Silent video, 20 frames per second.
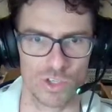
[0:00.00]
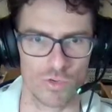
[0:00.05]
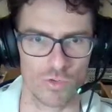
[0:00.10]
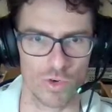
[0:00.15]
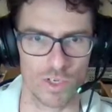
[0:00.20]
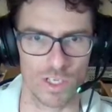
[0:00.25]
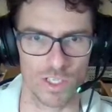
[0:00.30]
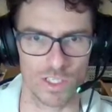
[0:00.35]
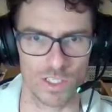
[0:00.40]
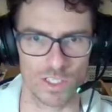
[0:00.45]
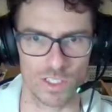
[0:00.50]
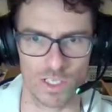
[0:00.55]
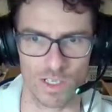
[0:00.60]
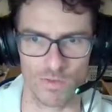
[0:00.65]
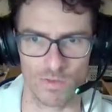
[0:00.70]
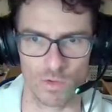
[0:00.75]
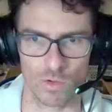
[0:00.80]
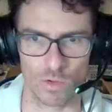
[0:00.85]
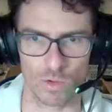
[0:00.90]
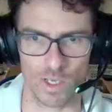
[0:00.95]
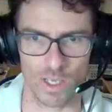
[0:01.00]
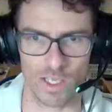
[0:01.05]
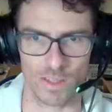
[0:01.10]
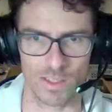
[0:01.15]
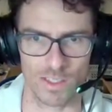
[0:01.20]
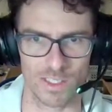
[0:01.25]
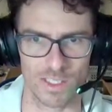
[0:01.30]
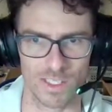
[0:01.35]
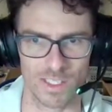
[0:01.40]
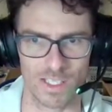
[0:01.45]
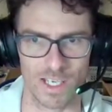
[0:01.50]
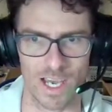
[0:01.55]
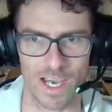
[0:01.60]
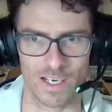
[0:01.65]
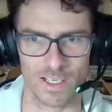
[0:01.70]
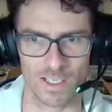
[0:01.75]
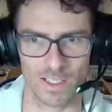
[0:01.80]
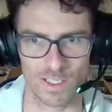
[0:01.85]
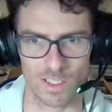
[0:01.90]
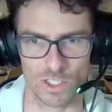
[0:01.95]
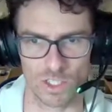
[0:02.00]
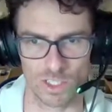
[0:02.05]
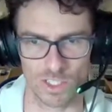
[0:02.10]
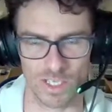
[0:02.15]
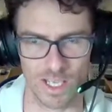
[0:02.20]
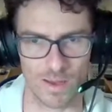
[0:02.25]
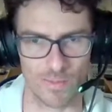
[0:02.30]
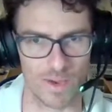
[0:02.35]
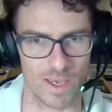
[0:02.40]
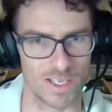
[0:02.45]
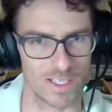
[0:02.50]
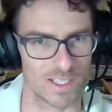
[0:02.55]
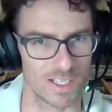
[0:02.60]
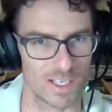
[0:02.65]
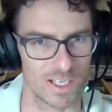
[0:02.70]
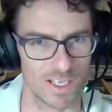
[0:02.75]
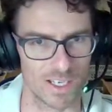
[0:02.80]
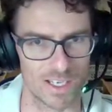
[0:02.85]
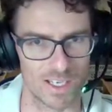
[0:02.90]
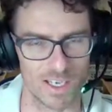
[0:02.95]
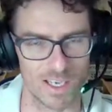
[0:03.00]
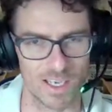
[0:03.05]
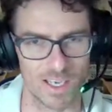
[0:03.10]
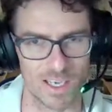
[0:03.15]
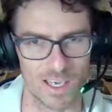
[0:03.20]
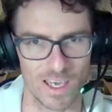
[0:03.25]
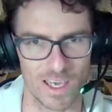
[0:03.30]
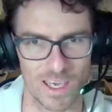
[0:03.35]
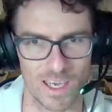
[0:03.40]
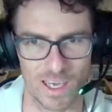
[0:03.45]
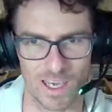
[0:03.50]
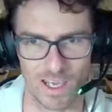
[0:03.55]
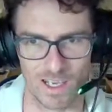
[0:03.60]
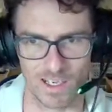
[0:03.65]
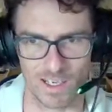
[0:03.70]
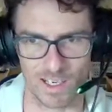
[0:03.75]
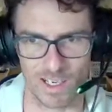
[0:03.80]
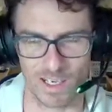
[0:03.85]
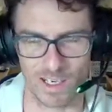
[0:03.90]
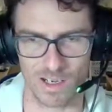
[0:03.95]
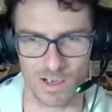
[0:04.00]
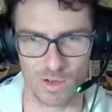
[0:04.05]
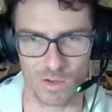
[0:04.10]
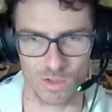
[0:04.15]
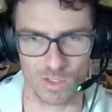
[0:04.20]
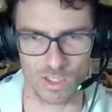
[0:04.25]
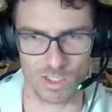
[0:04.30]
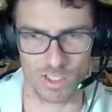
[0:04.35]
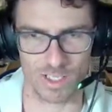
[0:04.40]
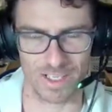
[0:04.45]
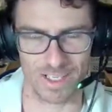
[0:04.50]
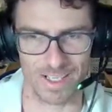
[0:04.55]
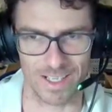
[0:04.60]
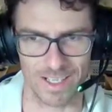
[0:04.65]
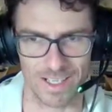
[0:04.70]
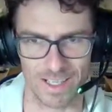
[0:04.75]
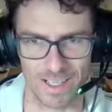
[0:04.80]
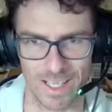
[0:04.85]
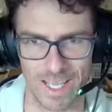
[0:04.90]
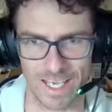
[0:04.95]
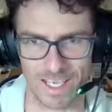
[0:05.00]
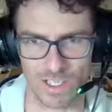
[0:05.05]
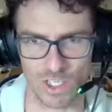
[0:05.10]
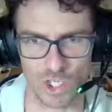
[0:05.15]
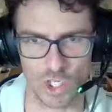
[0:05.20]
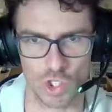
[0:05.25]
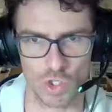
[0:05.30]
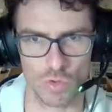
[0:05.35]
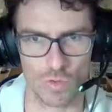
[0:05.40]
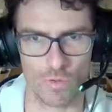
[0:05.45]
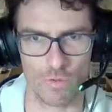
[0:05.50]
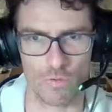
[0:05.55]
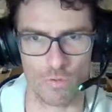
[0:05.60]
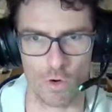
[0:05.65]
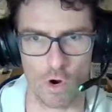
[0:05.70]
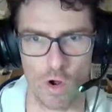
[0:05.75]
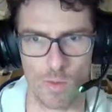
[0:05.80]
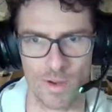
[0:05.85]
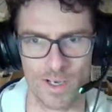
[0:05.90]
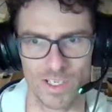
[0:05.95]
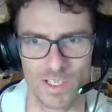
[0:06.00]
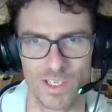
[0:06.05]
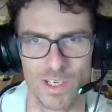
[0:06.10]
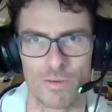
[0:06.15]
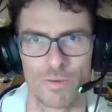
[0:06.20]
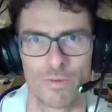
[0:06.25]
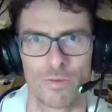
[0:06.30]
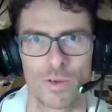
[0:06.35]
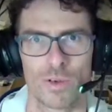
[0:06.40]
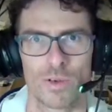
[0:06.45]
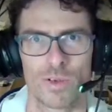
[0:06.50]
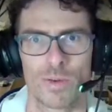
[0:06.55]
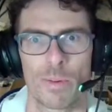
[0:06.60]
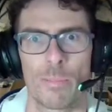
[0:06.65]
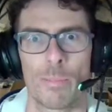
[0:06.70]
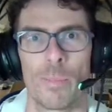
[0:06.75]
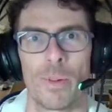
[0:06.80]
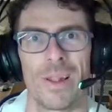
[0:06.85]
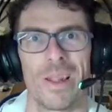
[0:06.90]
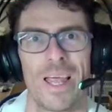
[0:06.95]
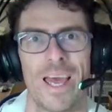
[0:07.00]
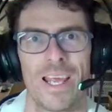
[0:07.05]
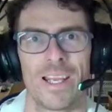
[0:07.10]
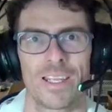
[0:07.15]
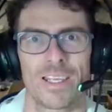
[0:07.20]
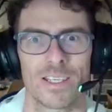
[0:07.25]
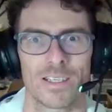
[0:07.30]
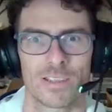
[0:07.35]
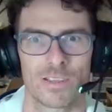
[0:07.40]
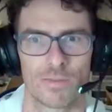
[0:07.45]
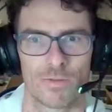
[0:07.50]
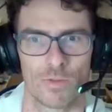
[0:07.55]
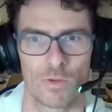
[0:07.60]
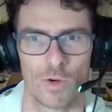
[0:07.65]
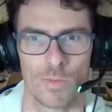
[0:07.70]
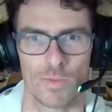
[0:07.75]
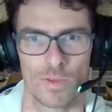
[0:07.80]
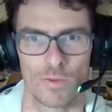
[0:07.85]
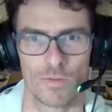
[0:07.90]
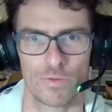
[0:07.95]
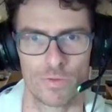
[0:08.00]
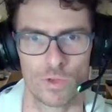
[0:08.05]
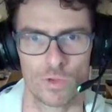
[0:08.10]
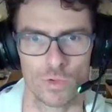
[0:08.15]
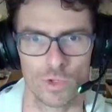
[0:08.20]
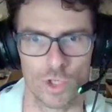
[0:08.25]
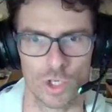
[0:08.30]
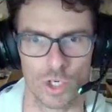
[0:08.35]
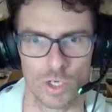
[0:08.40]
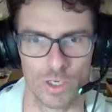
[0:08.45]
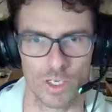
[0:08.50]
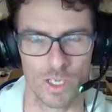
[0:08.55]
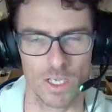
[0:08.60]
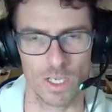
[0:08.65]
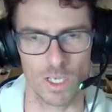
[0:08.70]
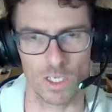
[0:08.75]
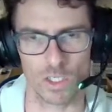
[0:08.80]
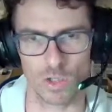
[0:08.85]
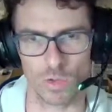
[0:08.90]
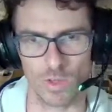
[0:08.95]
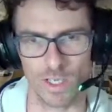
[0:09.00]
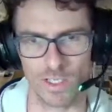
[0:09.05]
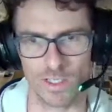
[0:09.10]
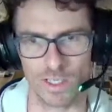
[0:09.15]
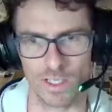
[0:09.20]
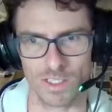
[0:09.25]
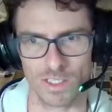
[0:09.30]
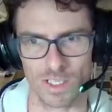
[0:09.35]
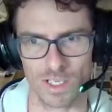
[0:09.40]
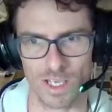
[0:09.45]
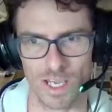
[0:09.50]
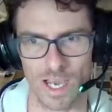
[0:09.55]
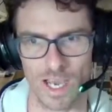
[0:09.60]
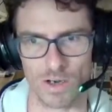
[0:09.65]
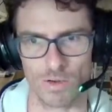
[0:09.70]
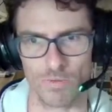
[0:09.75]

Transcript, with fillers: reasons. If you look at the design, it's just amazing, and it looks like a shoe from a different planet, from the future. So it, it's a kind